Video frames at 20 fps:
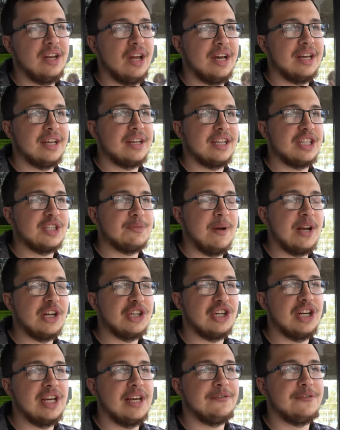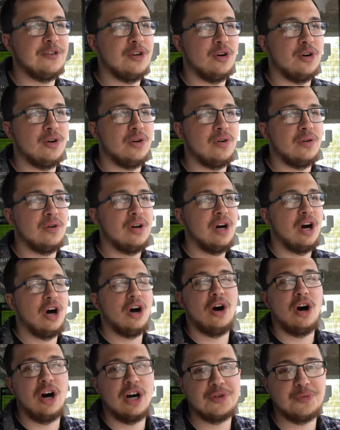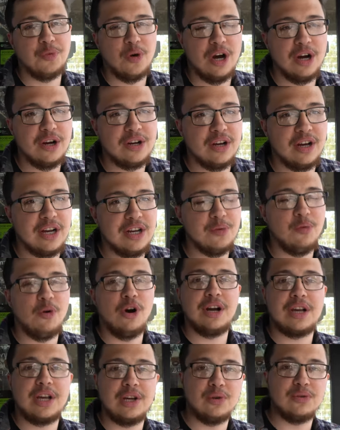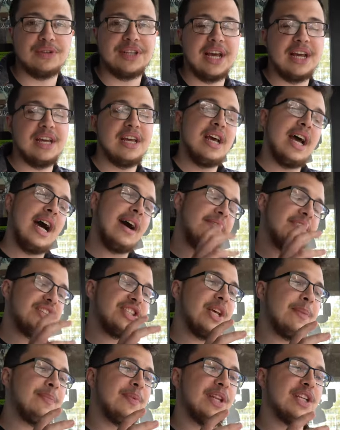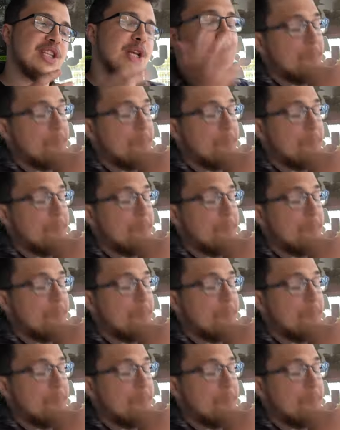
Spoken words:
like, especially if you're a hard worker and you're working all day, have a sip of this.